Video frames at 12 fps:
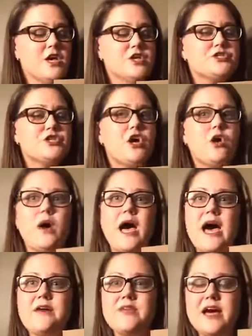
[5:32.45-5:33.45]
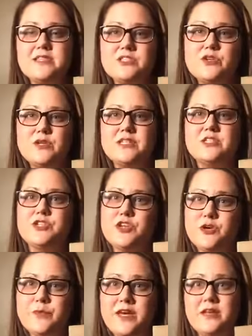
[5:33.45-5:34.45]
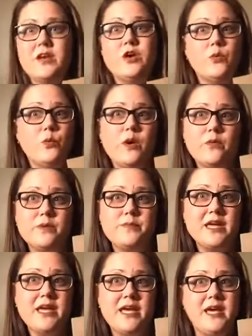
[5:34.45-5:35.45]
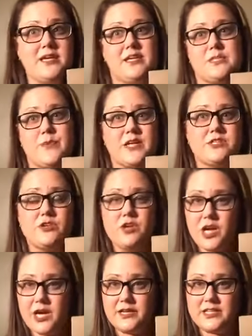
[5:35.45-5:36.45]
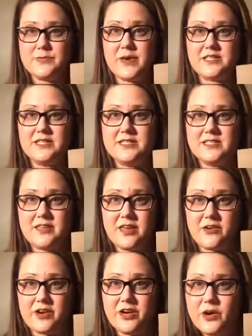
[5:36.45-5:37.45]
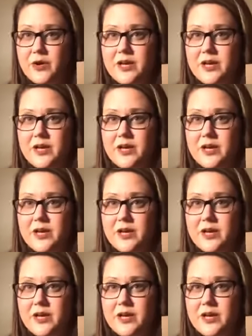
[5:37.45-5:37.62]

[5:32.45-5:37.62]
So have that student determine what would be an expected or unexpected scenario.